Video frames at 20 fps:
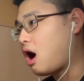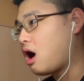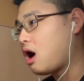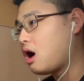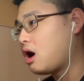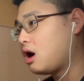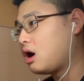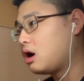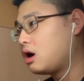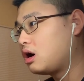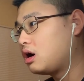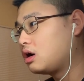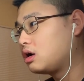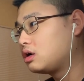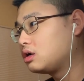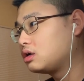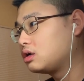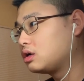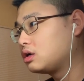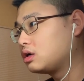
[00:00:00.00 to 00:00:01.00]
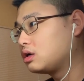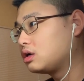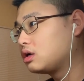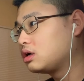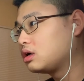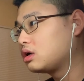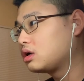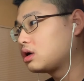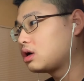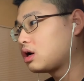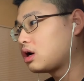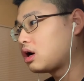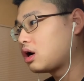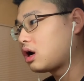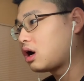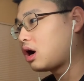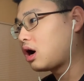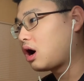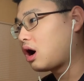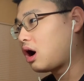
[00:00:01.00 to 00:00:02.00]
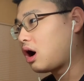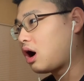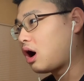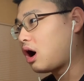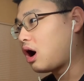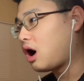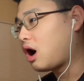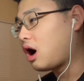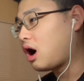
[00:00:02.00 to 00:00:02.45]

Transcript: Nothing is said.